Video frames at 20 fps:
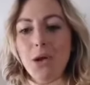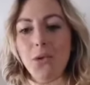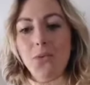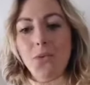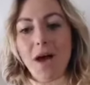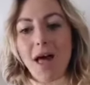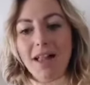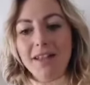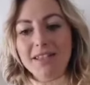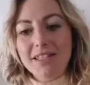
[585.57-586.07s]

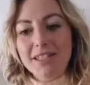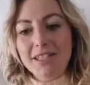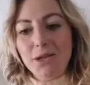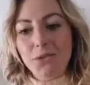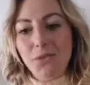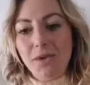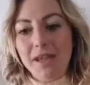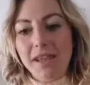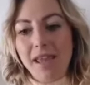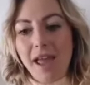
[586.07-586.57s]
What else
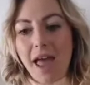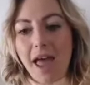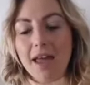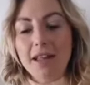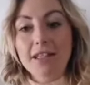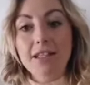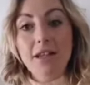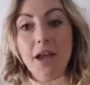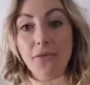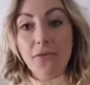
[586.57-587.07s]
did we
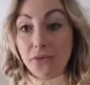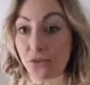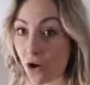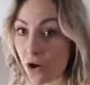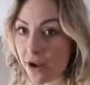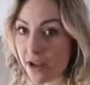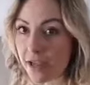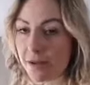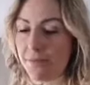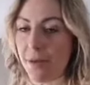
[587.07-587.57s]
get?
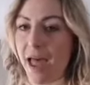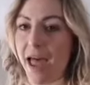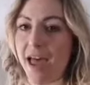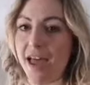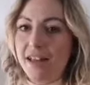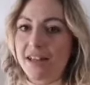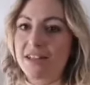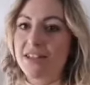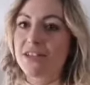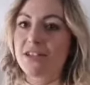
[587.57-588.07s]
Frying
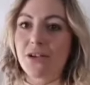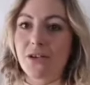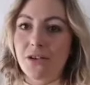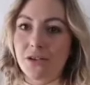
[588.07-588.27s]
pans.